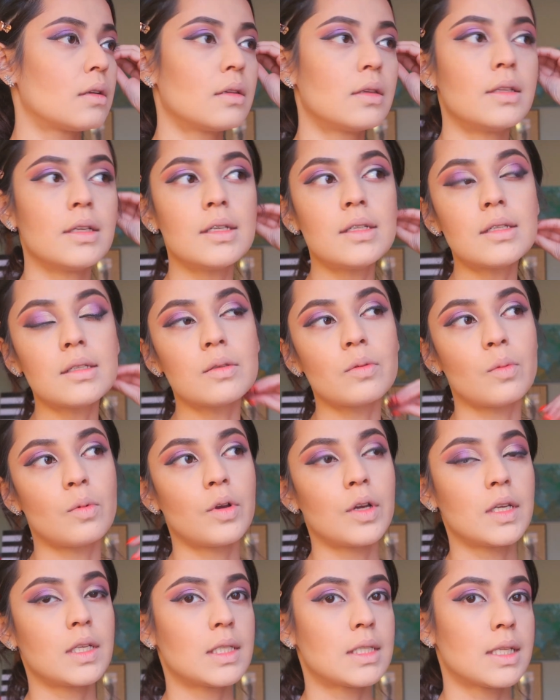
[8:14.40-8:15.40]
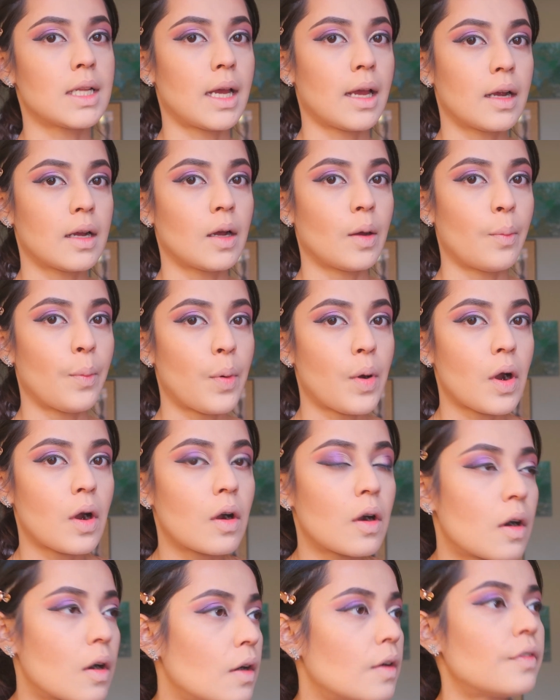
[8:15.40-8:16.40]
This is like a
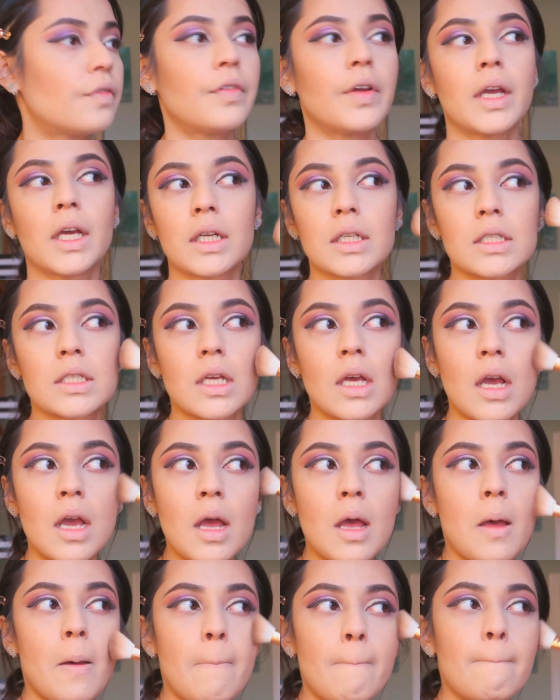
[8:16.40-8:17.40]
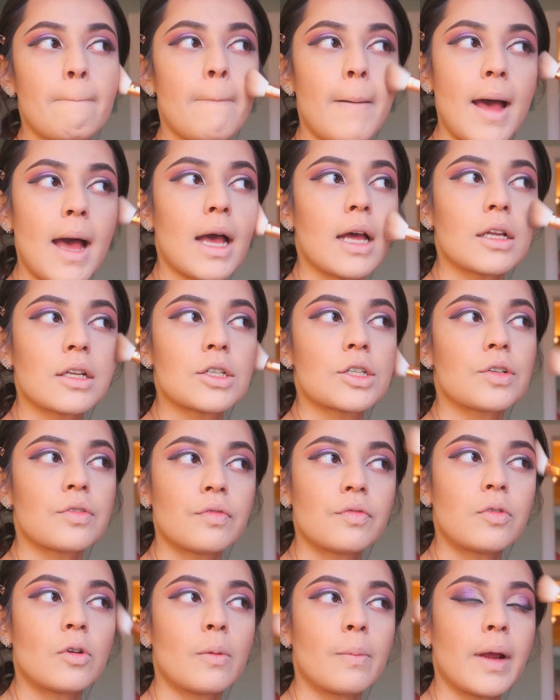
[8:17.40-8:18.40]
perfect match
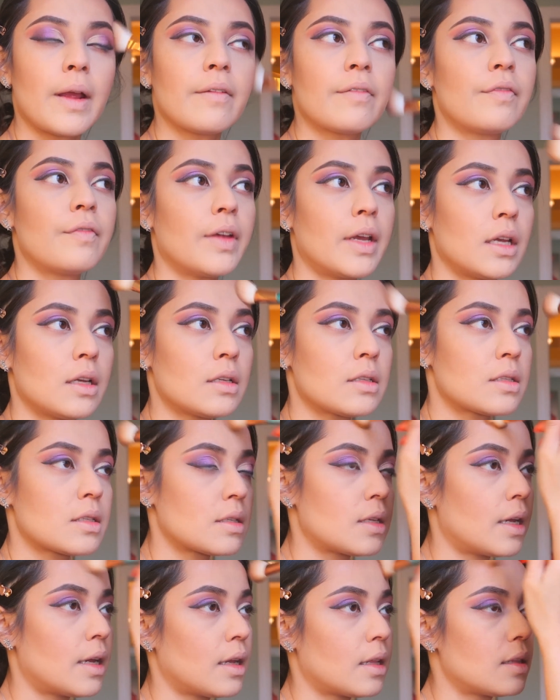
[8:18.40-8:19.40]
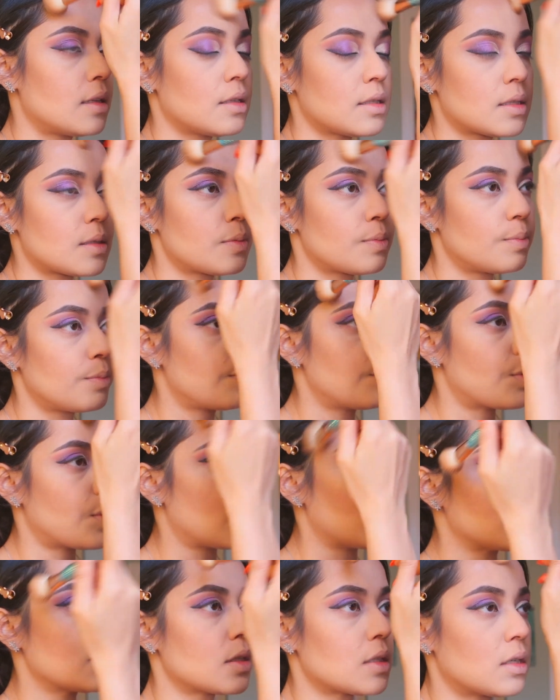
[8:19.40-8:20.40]
for my face, like this
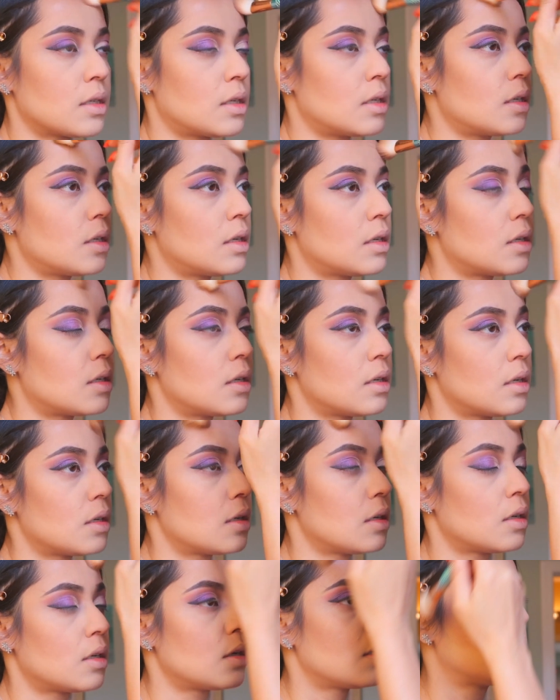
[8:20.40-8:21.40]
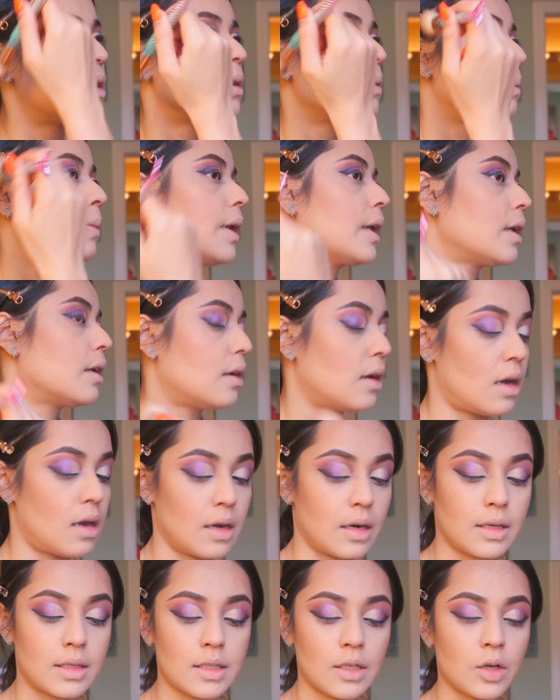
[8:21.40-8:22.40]
bronzer. Oh my
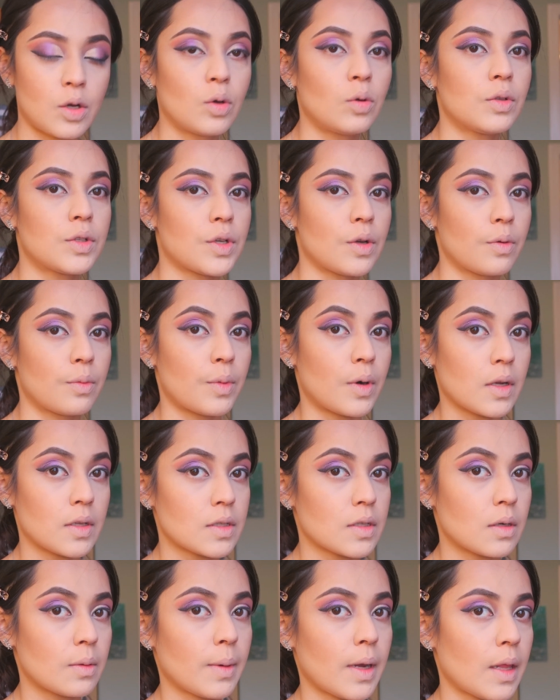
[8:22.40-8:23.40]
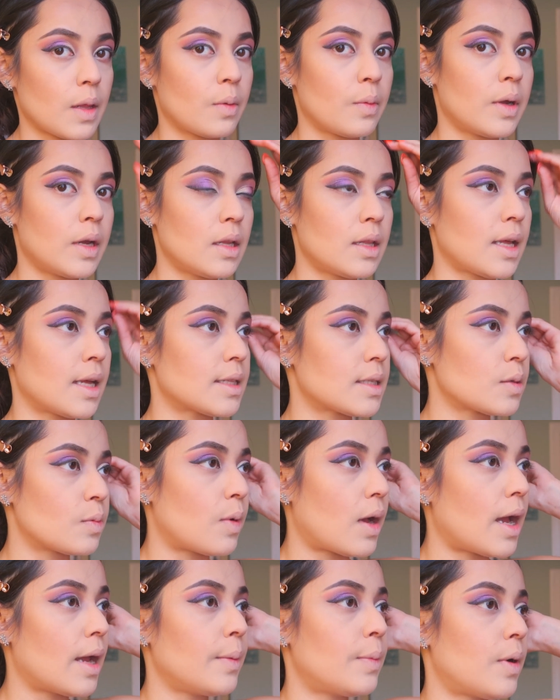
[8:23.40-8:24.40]
god, it's a cool tone bronzer, by the way. That's
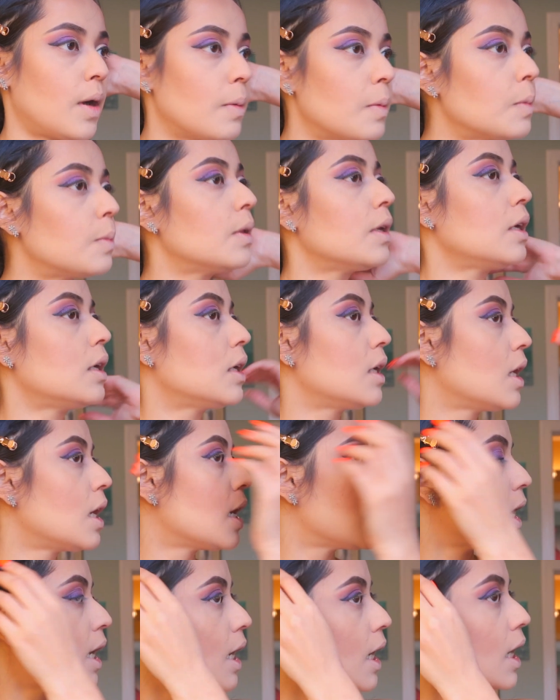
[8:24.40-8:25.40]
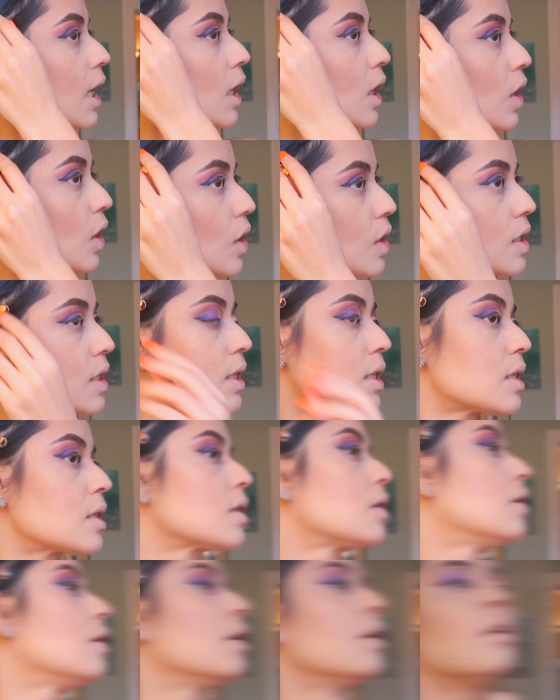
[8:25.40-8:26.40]
why probably it looks this
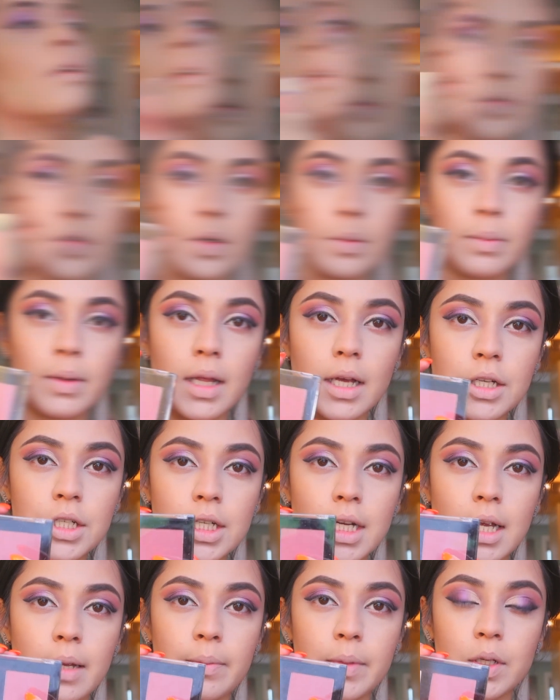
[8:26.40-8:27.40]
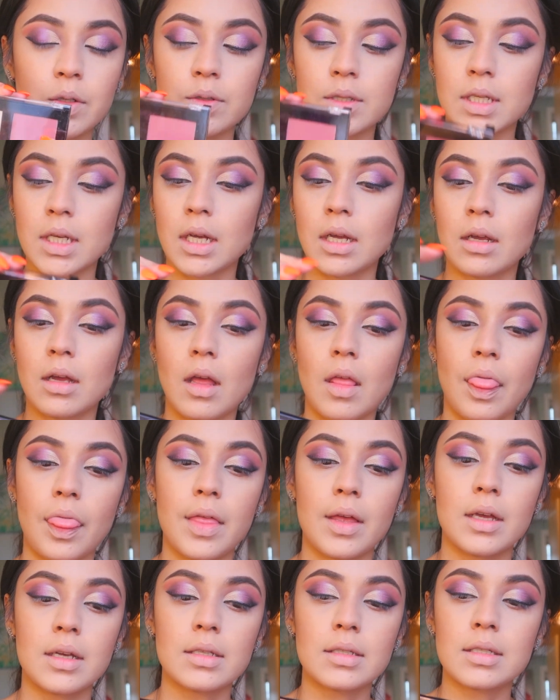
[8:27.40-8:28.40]
good. For blush, I'm using
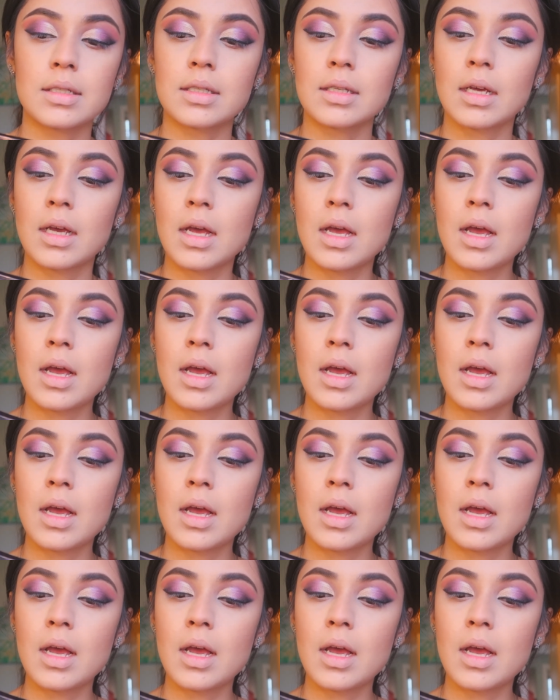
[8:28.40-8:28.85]
this